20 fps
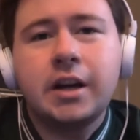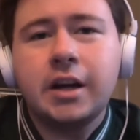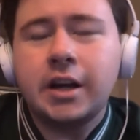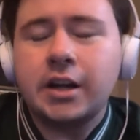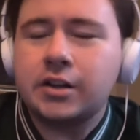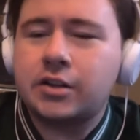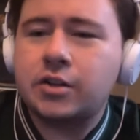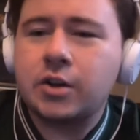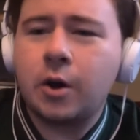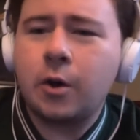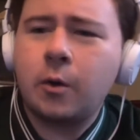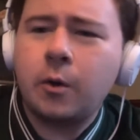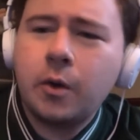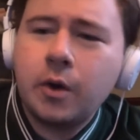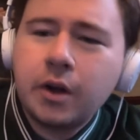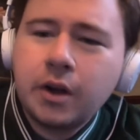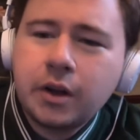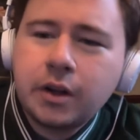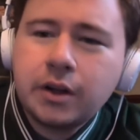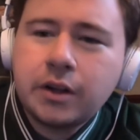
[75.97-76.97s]
And so
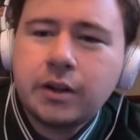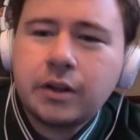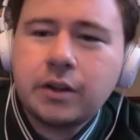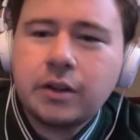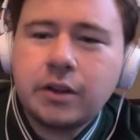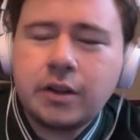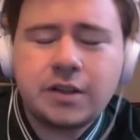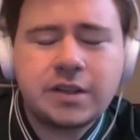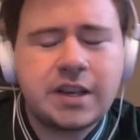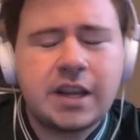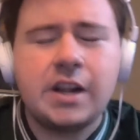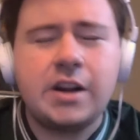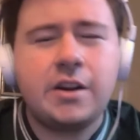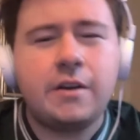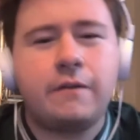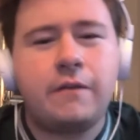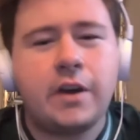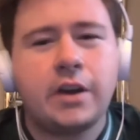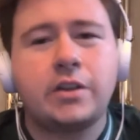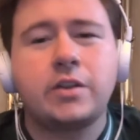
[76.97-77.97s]
let's get into
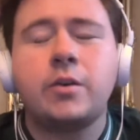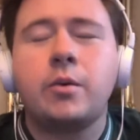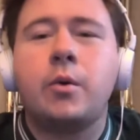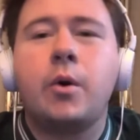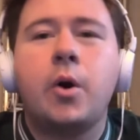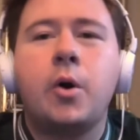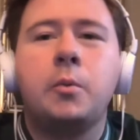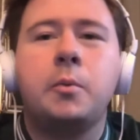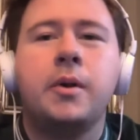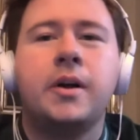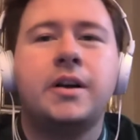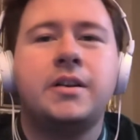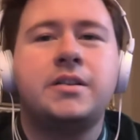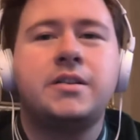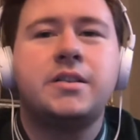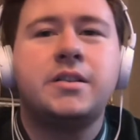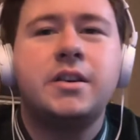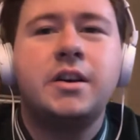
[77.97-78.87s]
Victor Robles.